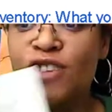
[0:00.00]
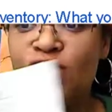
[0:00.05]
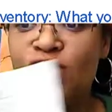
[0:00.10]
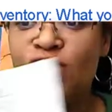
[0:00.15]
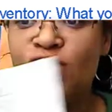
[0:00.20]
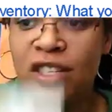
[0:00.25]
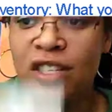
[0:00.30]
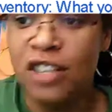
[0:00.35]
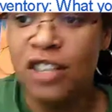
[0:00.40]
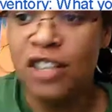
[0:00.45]
you
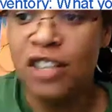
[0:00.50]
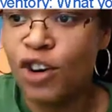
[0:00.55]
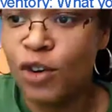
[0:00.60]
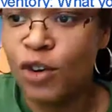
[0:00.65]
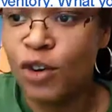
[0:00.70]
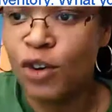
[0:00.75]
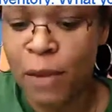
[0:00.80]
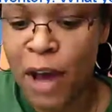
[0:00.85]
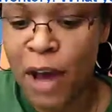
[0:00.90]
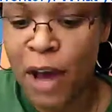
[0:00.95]
need to
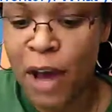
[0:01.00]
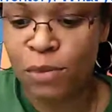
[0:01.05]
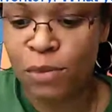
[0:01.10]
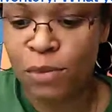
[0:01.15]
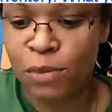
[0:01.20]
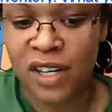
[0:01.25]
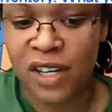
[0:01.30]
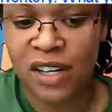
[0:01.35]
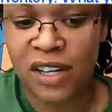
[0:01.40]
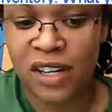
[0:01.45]
know about
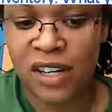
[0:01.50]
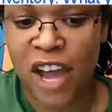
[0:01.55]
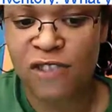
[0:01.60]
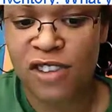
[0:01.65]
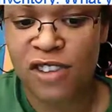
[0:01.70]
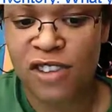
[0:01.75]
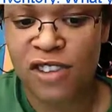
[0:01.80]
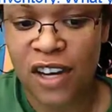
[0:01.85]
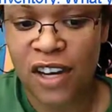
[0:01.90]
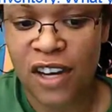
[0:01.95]
putting
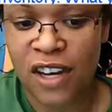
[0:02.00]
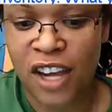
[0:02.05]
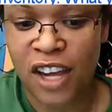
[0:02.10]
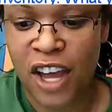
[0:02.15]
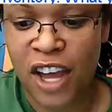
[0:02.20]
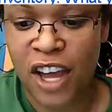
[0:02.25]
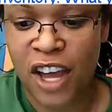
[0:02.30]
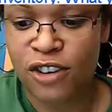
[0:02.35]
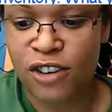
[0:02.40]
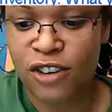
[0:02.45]
everything
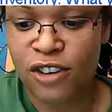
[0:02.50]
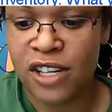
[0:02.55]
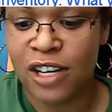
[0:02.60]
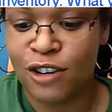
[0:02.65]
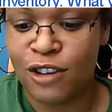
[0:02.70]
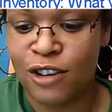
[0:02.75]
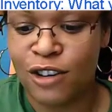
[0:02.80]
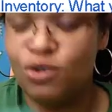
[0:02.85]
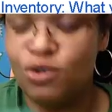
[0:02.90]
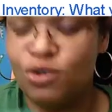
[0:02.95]
together. It
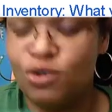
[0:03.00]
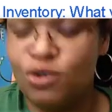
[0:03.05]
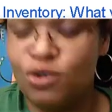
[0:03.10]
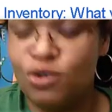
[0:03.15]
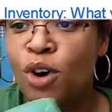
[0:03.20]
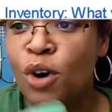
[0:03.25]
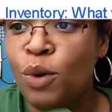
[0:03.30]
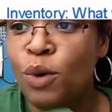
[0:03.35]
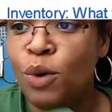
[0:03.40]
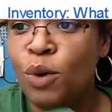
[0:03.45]
tells you
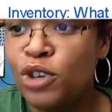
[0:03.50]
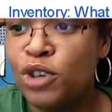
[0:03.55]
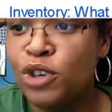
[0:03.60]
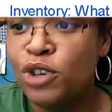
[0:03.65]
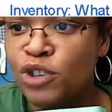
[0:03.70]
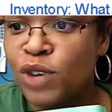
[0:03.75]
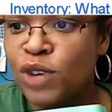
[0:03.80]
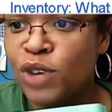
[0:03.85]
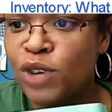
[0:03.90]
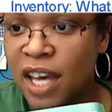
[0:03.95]
what
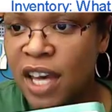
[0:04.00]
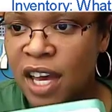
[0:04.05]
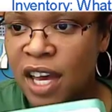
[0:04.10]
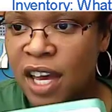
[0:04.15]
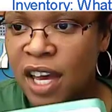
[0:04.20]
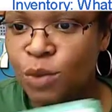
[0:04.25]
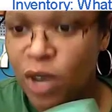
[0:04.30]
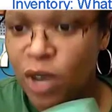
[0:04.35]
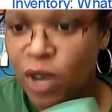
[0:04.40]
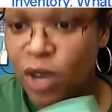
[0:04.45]
you'll
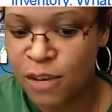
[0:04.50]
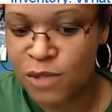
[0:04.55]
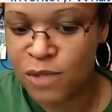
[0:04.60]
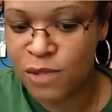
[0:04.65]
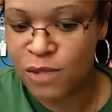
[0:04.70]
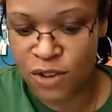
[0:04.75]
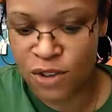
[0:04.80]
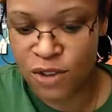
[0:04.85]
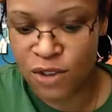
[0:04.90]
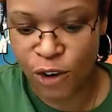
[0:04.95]
get, what comes
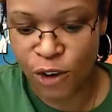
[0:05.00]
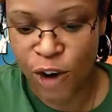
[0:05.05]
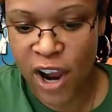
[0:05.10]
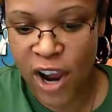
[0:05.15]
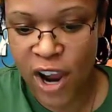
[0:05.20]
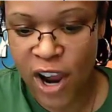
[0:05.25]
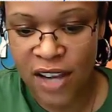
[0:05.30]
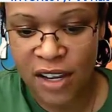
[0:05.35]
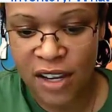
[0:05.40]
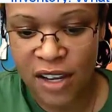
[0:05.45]
in the
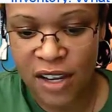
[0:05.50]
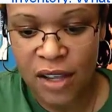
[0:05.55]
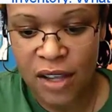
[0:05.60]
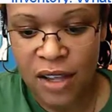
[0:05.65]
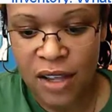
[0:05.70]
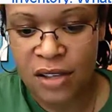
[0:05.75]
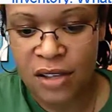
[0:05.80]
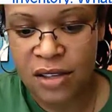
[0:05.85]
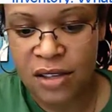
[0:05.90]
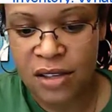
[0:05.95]
crate.
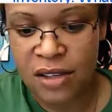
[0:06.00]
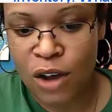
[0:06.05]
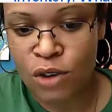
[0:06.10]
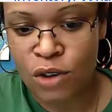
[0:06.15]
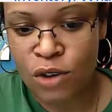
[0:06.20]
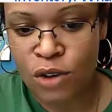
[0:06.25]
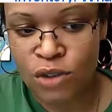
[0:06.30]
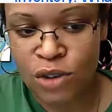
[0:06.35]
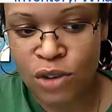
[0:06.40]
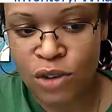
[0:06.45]
This is
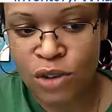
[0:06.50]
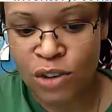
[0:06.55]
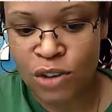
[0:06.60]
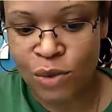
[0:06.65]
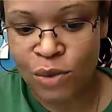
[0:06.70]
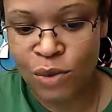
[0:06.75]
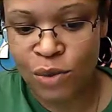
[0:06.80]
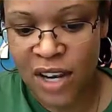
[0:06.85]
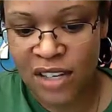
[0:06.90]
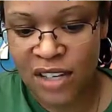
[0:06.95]
also a
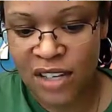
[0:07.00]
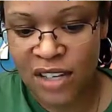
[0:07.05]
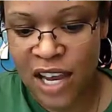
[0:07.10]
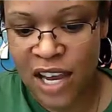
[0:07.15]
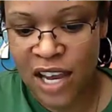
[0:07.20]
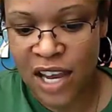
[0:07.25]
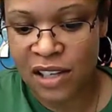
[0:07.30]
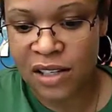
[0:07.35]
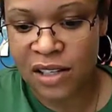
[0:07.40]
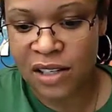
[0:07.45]
good way to
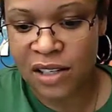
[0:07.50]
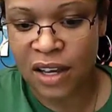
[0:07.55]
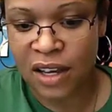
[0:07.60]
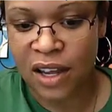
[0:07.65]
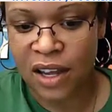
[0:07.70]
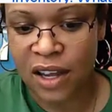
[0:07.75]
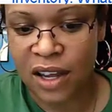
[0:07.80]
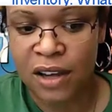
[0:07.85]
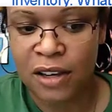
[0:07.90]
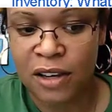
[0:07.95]
take a look
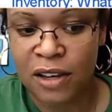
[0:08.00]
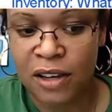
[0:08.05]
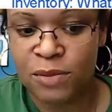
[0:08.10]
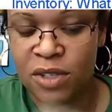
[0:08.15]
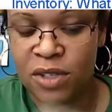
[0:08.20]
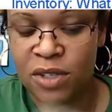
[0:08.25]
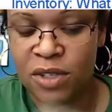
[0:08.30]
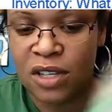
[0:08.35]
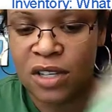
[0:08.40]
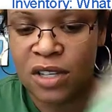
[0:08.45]

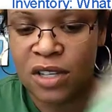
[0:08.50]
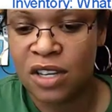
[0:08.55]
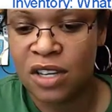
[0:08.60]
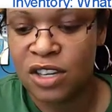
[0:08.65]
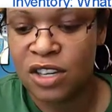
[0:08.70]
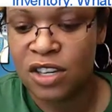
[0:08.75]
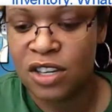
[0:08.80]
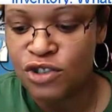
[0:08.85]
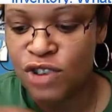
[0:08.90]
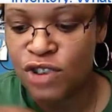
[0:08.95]
to see the
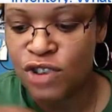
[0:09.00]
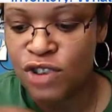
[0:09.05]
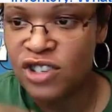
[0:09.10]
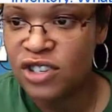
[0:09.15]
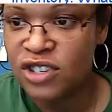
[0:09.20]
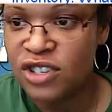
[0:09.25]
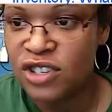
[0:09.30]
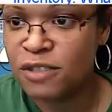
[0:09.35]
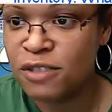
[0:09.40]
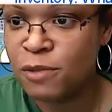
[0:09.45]

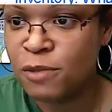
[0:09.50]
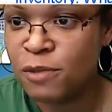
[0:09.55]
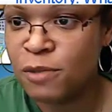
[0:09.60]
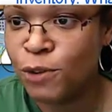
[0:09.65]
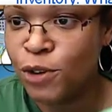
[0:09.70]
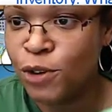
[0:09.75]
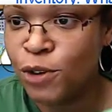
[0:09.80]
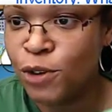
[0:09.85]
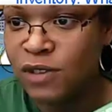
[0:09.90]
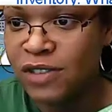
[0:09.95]
instructions
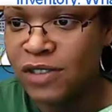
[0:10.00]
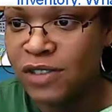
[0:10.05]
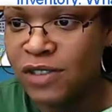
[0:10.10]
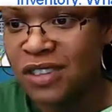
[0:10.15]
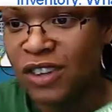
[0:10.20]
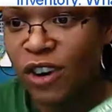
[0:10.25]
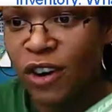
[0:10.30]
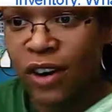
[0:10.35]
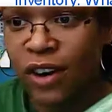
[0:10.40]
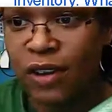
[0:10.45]
before you even
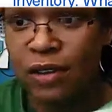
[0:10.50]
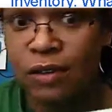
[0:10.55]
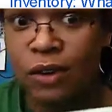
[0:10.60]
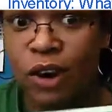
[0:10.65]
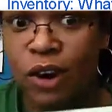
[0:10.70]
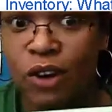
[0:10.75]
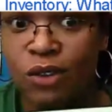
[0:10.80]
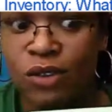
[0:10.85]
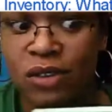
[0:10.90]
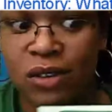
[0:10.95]
start. You
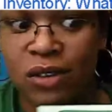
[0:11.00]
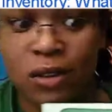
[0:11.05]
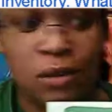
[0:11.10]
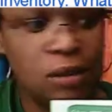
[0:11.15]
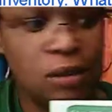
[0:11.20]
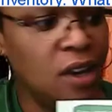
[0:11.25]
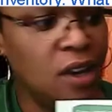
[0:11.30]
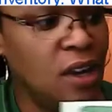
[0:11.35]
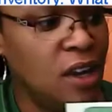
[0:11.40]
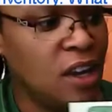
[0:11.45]

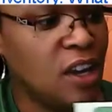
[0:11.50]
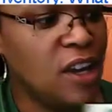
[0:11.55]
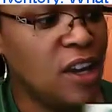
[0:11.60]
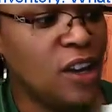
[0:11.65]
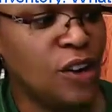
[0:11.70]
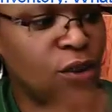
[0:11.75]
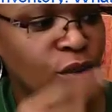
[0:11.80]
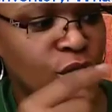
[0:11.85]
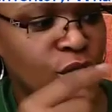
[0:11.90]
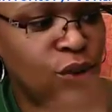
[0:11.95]
also can
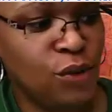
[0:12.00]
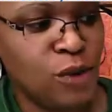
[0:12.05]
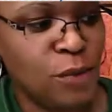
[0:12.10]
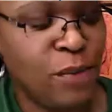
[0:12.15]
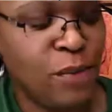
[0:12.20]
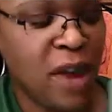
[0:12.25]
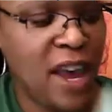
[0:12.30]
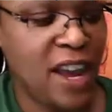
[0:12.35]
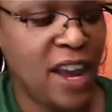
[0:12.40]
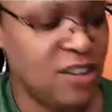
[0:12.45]
go to a
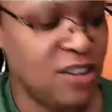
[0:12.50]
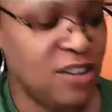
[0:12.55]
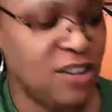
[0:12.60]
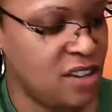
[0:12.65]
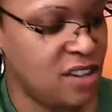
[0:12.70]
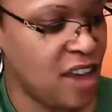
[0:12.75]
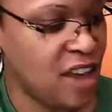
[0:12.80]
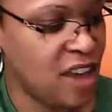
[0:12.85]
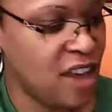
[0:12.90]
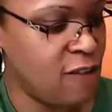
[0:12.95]
page that
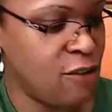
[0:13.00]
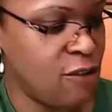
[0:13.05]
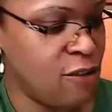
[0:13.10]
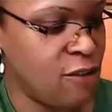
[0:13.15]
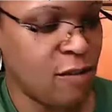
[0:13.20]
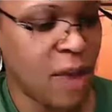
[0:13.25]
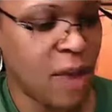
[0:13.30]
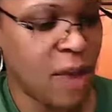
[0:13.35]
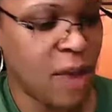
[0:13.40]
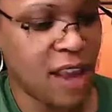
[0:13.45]
they have on
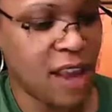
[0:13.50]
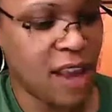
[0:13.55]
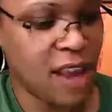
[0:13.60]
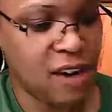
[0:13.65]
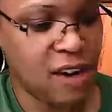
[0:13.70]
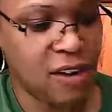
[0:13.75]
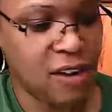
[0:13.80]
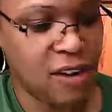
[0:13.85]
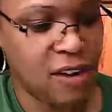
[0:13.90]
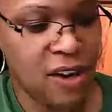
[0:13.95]
the back
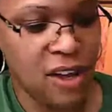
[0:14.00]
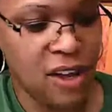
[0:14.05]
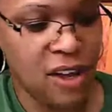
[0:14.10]
here.